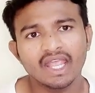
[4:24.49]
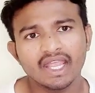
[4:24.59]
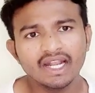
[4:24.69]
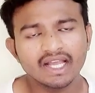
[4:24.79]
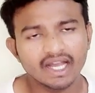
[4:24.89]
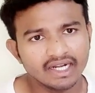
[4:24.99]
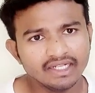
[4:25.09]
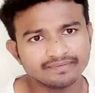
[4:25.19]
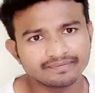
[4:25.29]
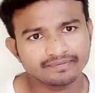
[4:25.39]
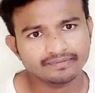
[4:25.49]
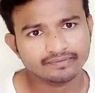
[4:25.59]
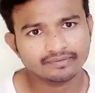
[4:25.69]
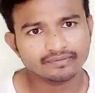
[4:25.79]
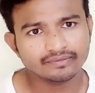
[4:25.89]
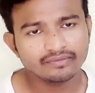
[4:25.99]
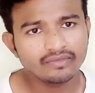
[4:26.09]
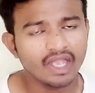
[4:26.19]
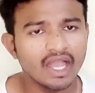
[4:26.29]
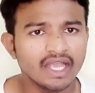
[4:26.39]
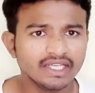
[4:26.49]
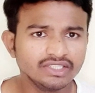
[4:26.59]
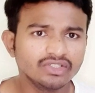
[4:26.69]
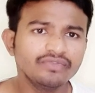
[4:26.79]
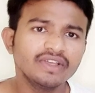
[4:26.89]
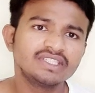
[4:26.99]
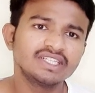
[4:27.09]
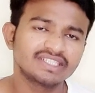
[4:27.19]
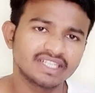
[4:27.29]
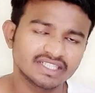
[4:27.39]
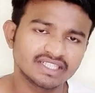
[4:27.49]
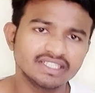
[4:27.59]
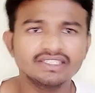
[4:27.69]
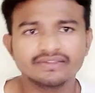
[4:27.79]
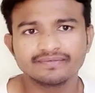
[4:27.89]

In GERD, esophageal strictures.